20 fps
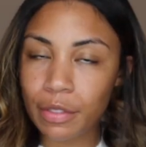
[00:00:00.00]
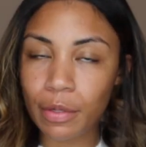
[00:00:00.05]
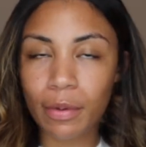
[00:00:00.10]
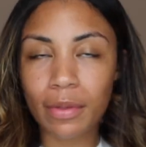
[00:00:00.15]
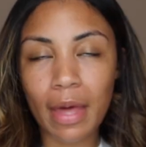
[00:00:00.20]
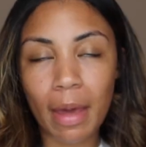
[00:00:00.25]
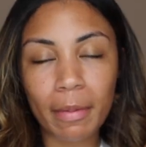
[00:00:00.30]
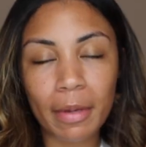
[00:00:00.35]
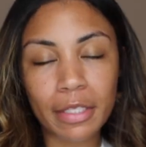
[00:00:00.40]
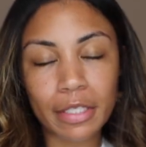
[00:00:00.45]
So
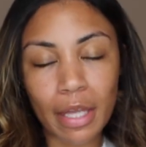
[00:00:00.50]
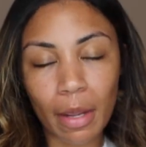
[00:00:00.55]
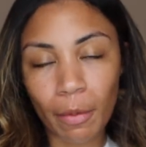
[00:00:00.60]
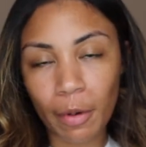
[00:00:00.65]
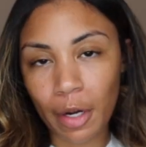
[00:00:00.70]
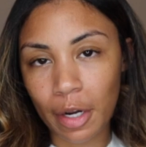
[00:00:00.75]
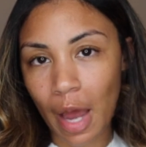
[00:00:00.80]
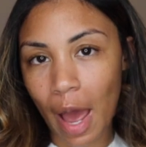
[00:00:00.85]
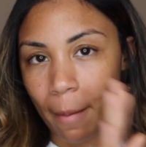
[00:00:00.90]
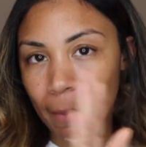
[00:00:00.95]
with that being said,
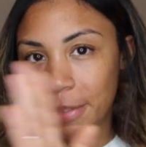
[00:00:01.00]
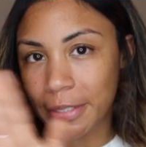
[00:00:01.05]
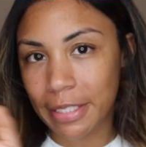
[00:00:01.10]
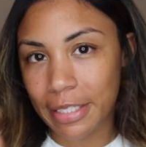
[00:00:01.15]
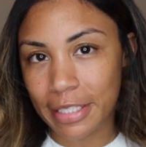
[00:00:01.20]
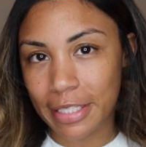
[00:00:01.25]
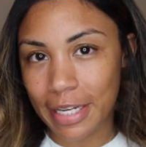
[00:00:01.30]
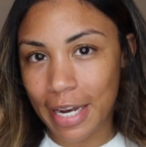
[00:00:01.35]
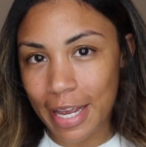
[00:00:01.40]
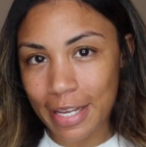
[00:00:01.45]
we're gonna hop
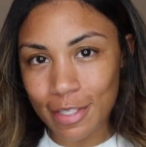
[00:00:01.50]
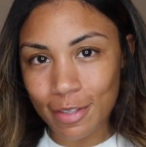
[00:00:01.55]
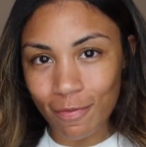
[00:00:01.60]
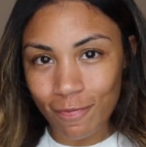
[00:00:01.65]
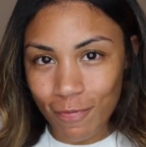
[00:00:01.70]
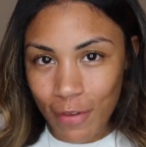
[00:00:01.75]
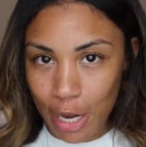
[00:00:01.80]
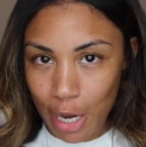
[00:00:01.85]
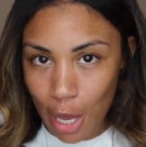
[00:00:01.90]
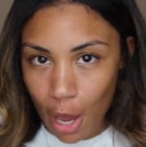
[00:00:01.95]
into today's
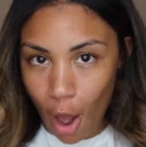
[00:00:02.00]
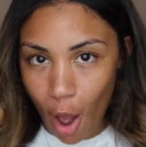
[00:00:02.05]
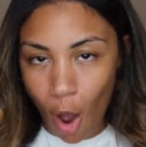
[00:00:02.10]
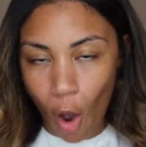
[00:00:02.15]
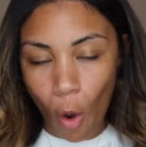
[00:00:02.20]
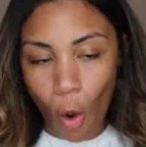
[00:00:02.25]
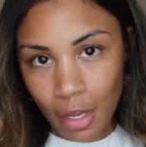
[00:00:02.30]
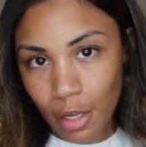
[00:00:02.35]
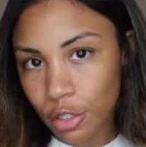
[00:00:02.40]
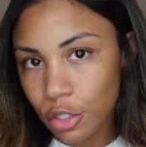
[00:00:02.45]

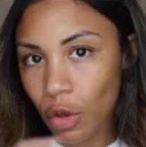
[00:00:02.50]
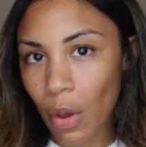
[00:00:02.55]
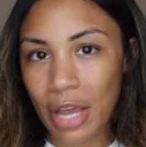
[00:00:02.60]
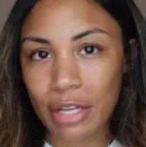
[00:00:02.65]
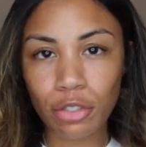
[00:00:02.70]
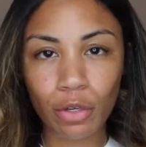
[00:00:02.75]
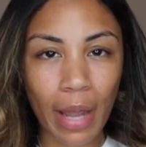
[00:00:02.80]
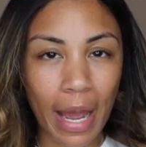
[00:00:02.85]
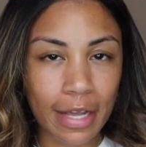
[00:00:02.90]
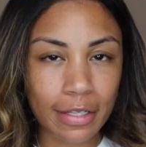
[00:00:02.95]
video. So
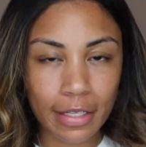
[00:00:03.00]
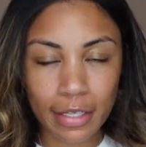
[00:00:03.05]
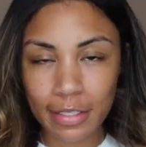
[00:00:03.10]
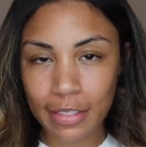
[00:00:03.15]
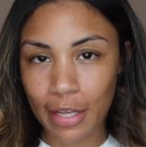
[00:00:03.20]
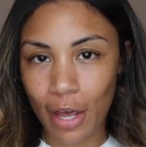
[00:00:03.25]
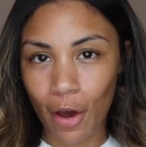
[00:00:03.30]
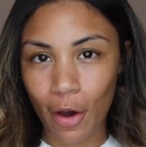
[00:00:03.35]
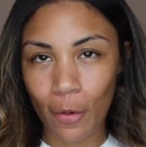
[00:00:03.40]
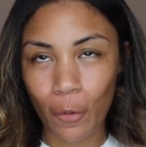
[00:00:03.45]
as you guys can
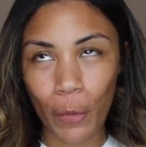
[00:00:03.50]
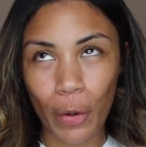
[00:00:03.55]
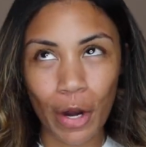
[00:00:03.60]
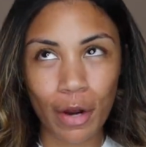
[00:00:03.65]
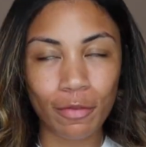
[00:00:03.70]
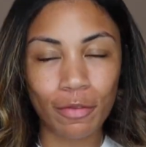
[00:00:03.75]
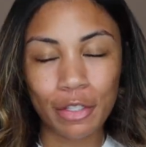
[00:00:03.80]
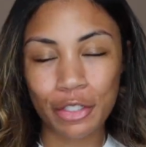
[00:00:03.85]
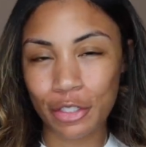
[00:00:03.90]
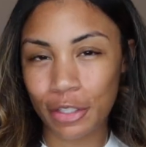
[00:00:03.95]
tell,
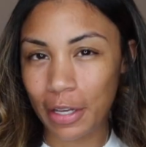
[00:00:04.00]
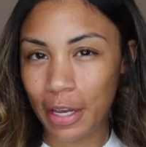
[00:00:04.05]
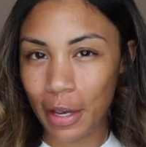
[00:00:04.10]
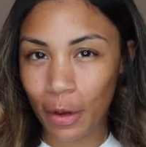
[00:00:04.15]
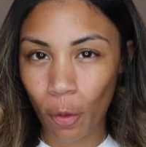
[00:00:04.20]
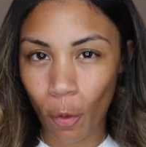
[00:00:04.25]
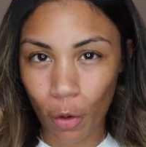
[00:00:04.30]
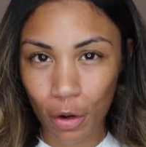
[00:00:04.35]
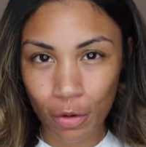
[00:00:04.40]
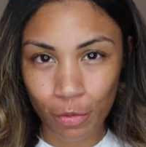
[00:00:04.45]
we're officially
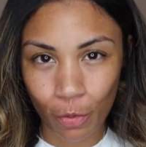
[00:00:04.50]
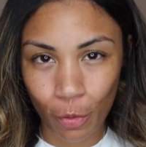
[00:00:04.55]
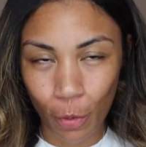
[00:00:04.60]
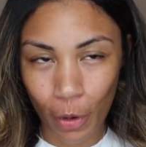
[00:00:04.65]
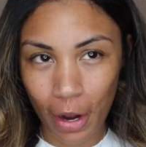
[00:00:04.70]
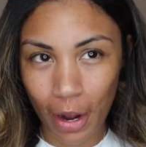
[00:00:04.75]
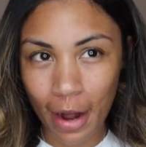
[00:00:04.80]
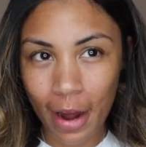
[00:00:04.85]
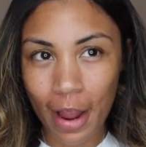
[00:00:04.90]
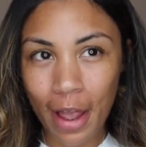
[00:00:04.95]
in quarter
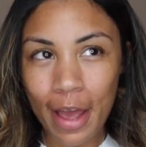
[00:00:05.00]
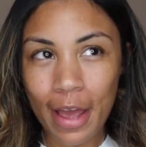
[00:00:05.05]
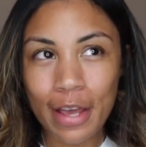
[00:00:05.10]
four.